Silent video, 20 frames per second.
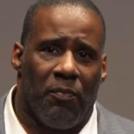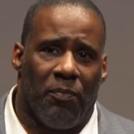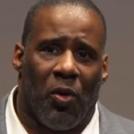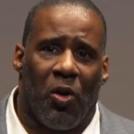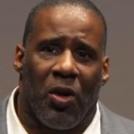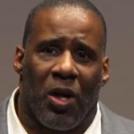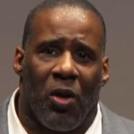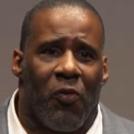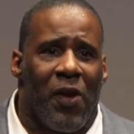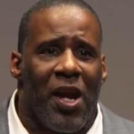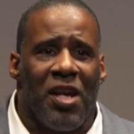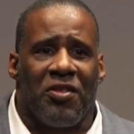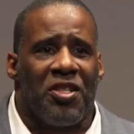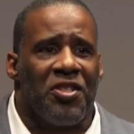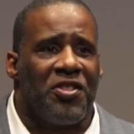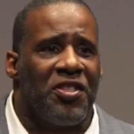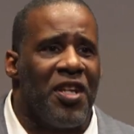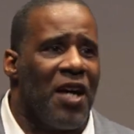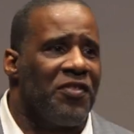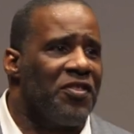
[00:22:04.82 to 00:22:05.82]
Born and raised on
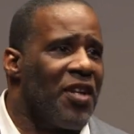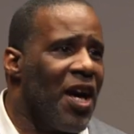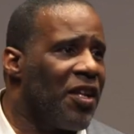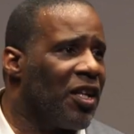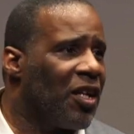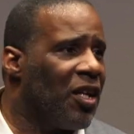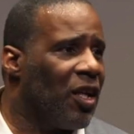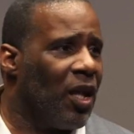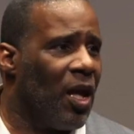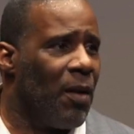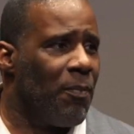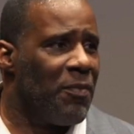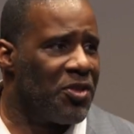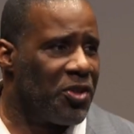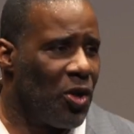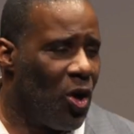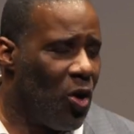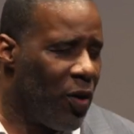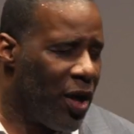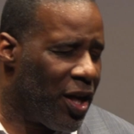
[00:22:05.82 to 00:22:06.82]
the south side of
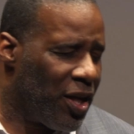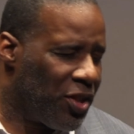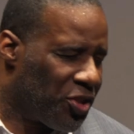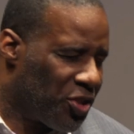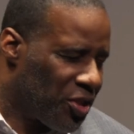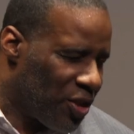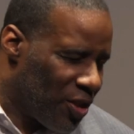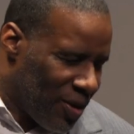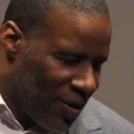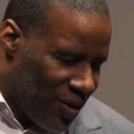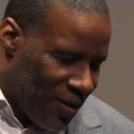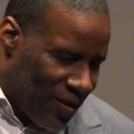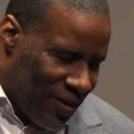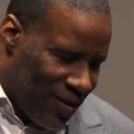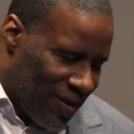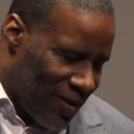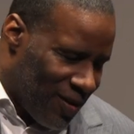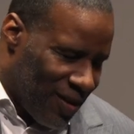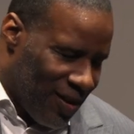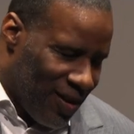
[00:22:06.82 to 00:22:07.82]
Columbus. OH?
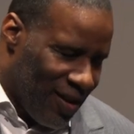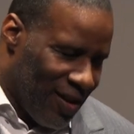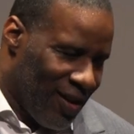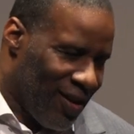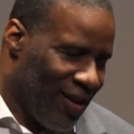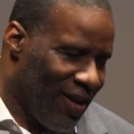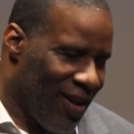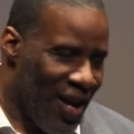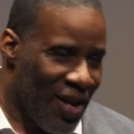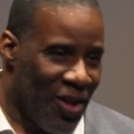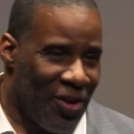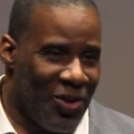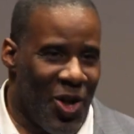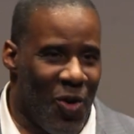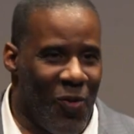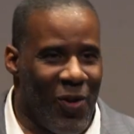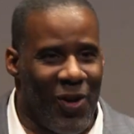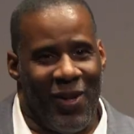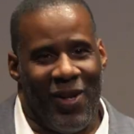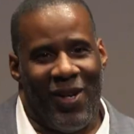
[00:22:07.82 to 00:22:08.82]
I don't
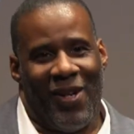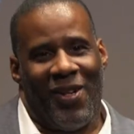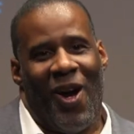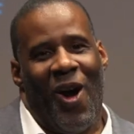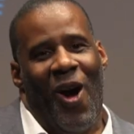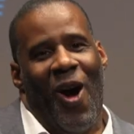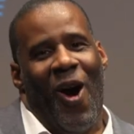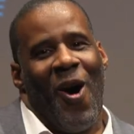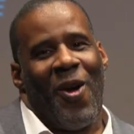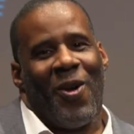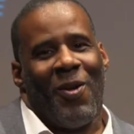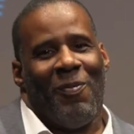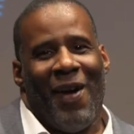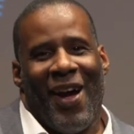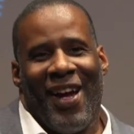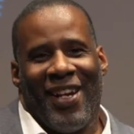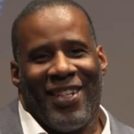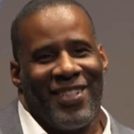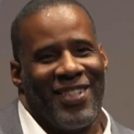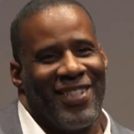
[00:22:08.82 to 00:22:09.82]
know what
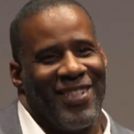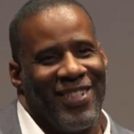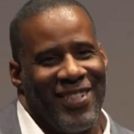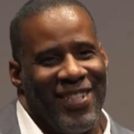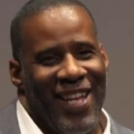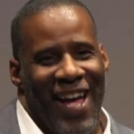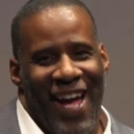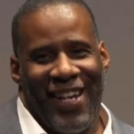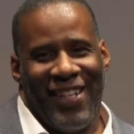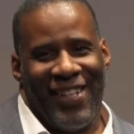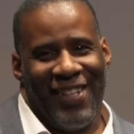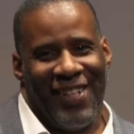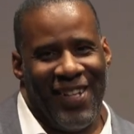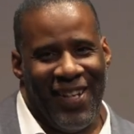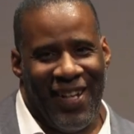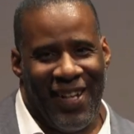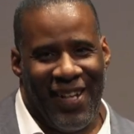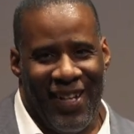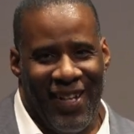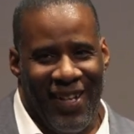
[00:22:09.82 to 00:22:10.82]
Otterbein society.
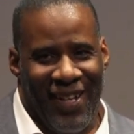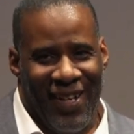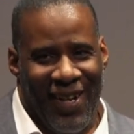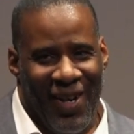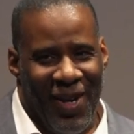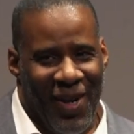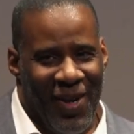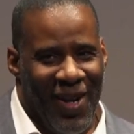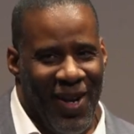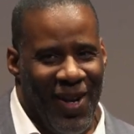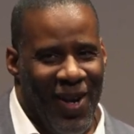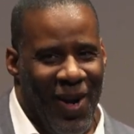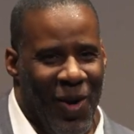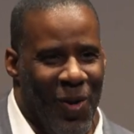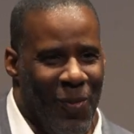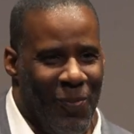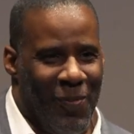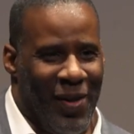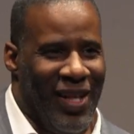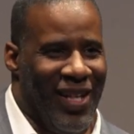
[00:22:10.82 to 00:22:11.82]

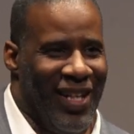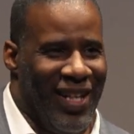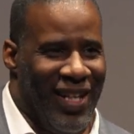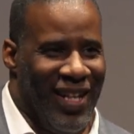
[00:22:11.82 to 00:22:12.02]
OB.